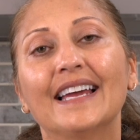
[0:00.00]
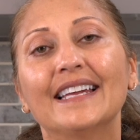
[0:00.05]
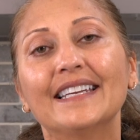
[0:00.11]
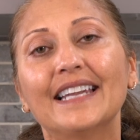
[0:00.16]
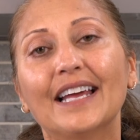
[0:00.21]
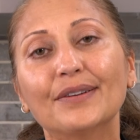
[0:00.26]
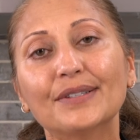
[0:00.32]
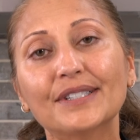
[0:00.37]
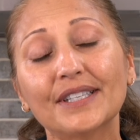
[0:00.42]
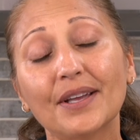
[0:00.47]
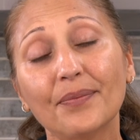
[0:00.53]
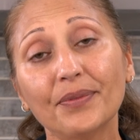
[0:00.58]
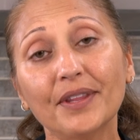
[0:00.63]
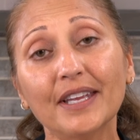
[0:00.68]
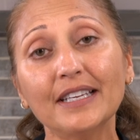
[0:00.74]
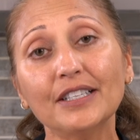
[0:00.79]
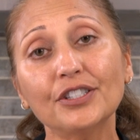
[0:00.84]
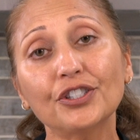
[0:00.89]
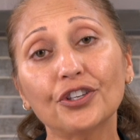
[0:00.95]
Now,
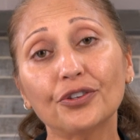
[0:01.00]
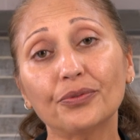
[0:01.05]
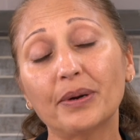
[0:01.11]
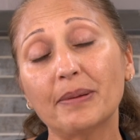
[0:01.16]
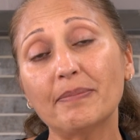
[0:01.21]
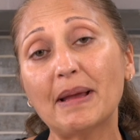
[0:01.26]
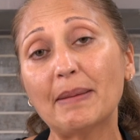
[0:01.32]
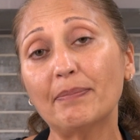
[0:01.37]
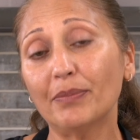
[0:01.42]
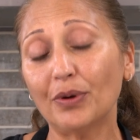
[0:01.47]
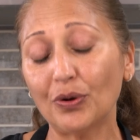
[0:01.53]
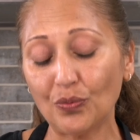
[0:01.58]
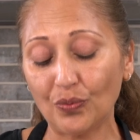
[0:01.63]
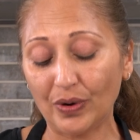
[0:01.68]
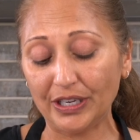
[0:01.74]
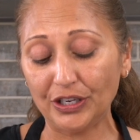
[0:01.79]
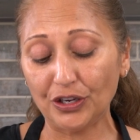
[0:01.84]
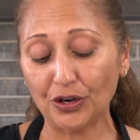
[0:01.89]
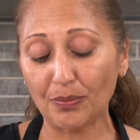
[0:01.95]
something to remember
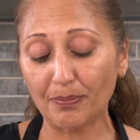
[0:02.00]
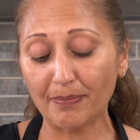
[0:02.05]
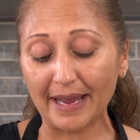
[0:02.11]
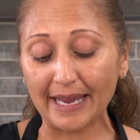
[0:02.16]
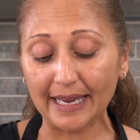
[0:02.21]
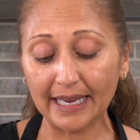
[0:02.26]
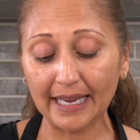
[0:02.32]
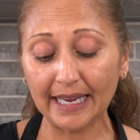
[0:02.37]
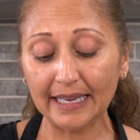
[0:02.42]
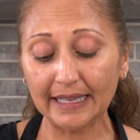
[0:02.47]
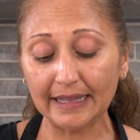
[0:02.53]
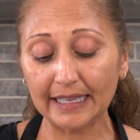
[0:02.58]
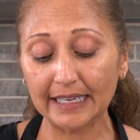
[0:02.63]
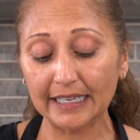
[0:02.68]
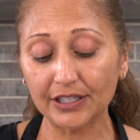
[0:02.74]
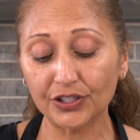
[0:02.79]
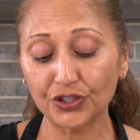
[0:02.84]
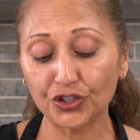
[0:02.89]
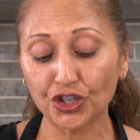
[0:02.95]
when you're making
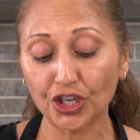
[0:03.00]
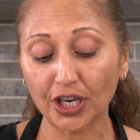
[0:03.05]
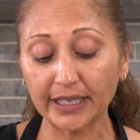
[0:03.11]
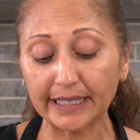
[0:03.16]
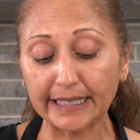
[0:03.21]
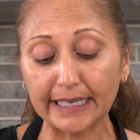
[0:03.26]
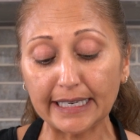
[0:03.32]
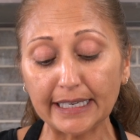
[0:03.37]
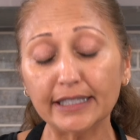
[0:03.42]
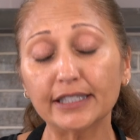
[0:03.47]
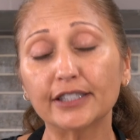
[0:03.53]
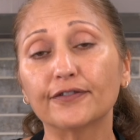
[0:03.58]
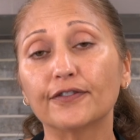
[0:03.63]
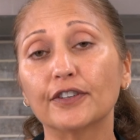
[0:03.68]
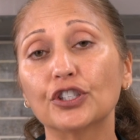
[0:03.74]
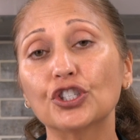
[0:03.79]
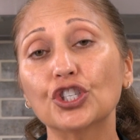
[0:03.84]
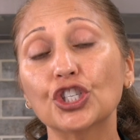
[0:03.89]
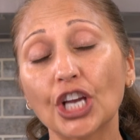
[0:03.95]
these chutneys
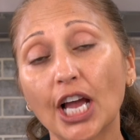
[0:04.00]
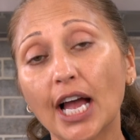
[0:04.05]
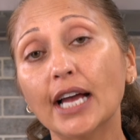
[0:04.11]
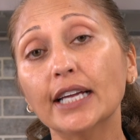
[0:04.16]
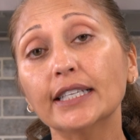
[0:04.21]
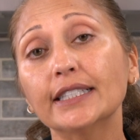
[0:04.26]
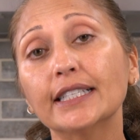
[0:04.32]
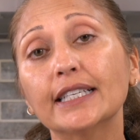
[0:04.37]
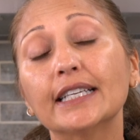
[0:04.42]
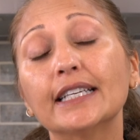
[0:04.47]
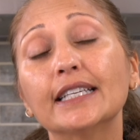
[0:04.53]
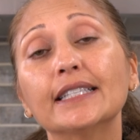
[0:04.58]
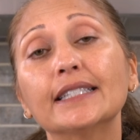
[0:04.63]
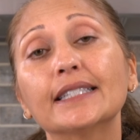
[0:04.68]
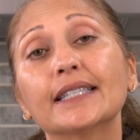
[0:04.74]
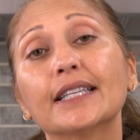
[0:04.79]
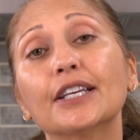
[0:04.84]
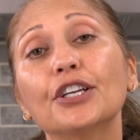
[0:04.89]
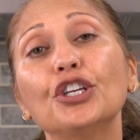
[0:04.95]
for chaat
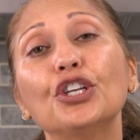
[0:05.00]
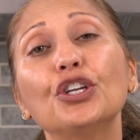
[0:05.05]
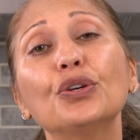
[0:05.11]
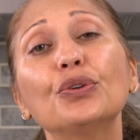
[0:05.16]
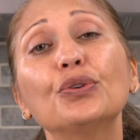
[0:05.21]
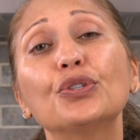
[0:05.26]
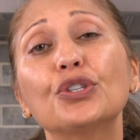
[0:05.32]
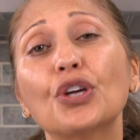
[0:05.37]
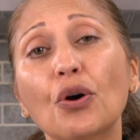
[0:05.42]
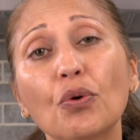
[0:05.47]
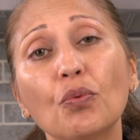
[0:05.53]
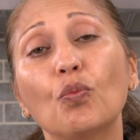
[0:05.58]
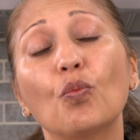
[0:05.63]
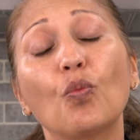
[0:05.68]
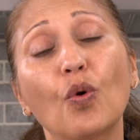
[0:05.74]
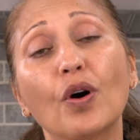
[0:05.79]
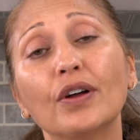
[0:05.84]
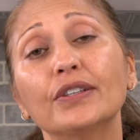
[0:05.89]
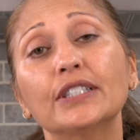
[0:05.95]
is that you don't
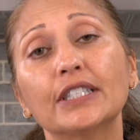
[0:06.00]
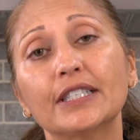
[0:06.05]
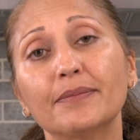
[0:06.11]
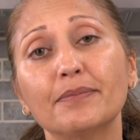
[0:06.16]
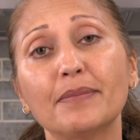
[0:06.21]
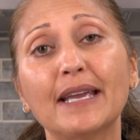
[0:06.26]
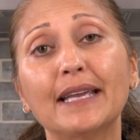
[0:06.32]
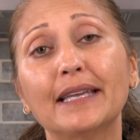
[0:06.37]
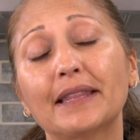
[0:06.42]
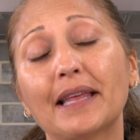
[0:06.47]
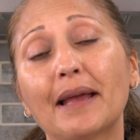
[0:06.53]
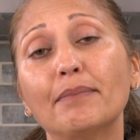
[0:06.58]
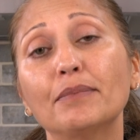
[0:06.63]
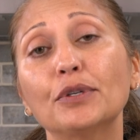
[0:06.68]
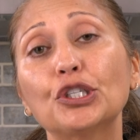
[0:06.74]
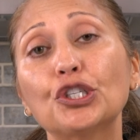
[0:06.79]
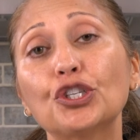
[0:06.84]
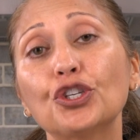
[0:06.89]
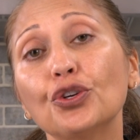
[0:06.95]
want to make them
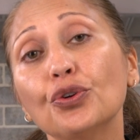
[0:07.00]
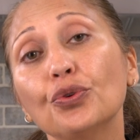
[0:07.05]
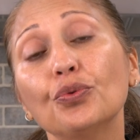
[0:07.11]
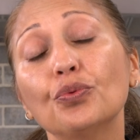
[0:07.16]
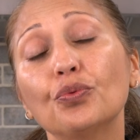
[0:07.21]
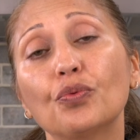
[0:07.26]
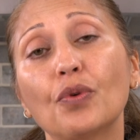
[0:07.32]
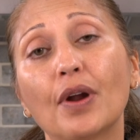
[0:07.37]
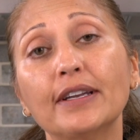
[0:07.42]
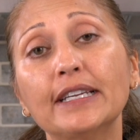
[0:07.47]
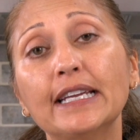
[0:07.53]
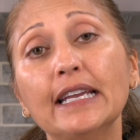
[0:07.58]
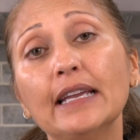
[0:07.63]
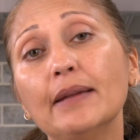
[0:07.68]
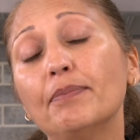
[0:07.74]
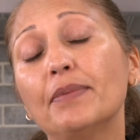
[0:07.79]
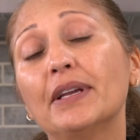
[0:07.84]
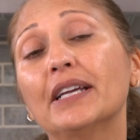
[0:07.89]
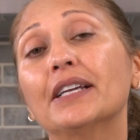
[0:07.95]
too
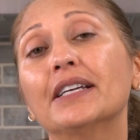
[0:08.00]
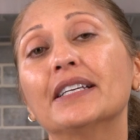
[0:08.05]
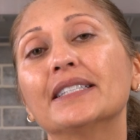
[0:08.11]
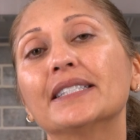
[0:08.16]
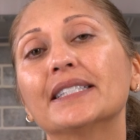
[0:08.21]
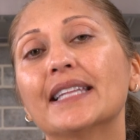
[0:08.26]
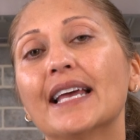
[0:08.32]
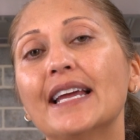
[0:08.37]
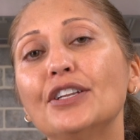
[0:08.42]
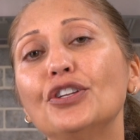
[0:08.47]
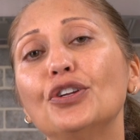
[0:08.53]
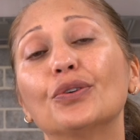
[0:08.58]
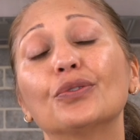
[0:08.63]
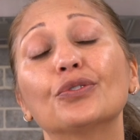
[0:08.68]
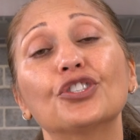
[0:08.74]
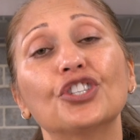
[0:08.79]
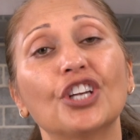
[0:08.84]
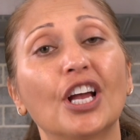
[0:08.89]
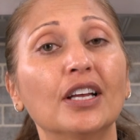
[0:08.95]
runny, because then
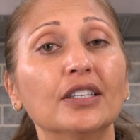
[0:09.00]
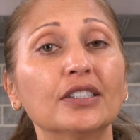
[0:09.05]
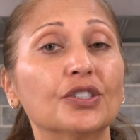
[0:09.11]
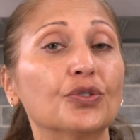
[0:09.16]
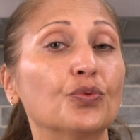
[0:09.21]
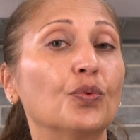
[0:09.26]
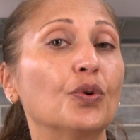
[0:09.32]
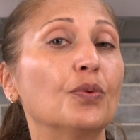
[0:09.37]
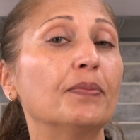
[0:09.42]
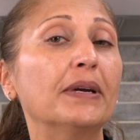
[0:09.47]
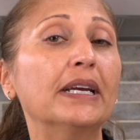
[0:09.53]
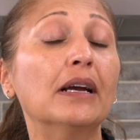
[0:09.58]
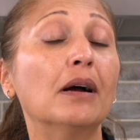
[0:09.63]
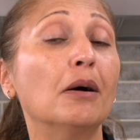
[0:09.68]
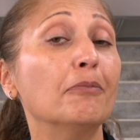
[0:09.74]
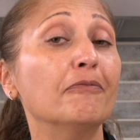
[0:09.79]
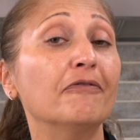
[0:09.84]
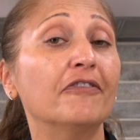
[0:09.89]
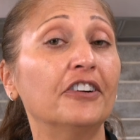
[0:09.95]
your chaats will
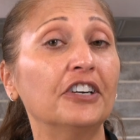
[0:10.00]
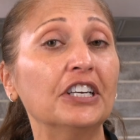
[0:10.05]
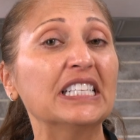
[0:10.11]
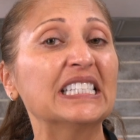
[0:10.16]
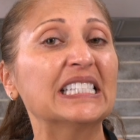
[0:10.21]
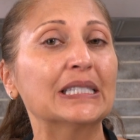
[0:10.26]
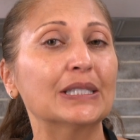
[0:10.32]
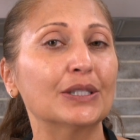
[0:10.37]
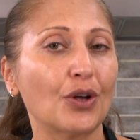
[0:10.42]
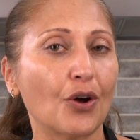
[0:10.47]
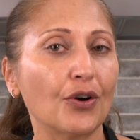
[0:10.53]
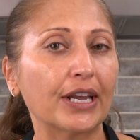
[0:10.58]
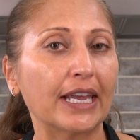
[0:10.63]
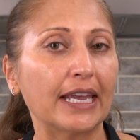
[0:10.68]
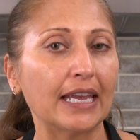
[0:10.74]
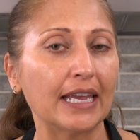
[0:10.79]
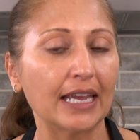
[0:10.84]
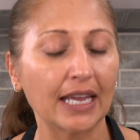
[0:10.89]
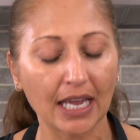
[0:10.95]
become very
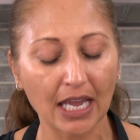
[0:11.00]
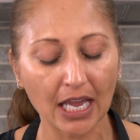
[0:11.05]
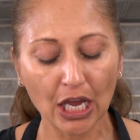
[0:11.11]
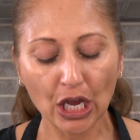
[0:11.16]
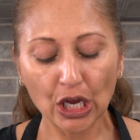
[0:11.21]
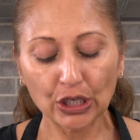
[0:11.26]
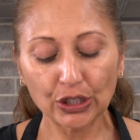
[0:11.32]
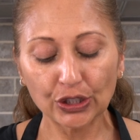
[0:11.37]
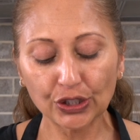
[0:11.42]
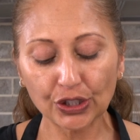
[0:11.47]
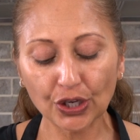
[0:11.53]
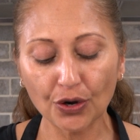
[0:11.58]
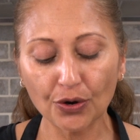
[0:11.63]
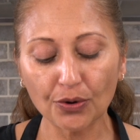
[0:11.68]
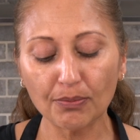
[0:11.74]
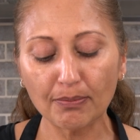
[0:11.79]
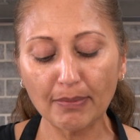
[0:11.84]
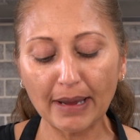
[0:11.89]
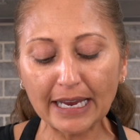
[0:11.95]
soggy.
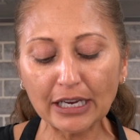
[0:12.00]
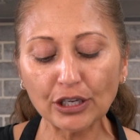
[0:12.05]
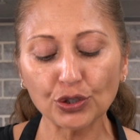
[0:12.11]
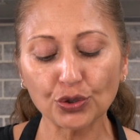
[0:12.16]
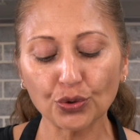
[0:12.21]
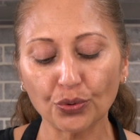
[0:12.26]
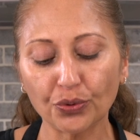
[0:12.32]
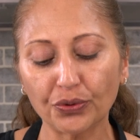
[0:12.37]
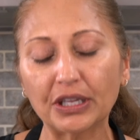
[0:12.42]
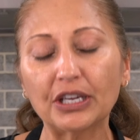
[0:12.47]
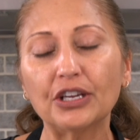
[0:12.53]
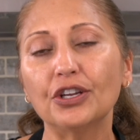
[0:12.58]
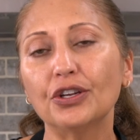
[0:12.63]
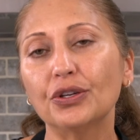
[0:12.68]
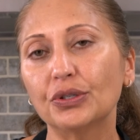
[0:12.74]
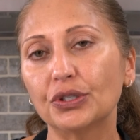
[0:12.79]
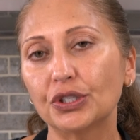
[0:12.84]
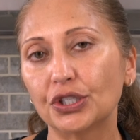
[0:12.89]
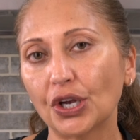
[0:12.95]
So make sure that
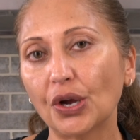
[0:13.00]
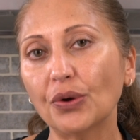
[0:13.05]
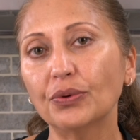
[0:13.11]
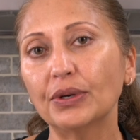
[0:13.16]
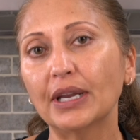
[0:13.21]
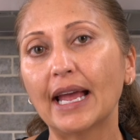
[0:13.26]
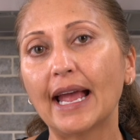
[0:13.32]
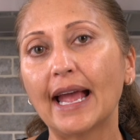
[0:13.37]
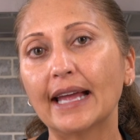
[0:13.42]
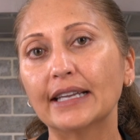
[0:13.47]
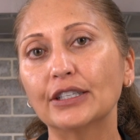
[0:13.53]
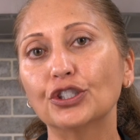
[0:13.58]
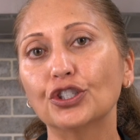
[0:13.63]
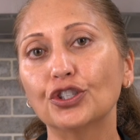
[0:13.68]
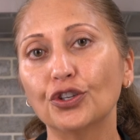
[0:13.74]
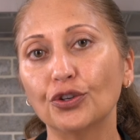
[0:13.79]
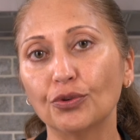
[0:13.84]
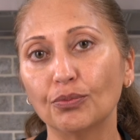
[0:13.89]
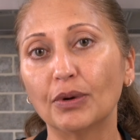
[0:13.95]
you don't add
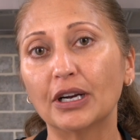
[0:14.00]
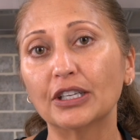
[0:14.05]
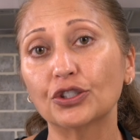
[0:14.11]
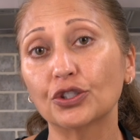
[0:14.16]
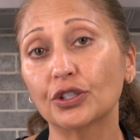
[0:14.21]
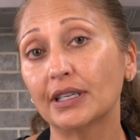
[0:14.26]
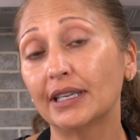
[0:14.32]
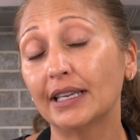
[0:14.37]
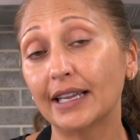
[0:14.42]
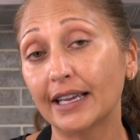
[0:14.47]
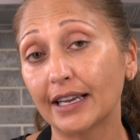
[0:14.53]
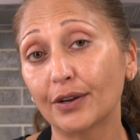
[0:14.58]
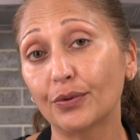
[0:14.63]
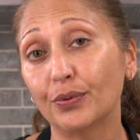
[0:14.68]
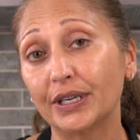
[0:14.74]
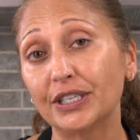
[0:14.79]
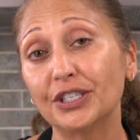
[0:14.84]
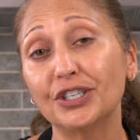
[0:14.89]
too much liquid.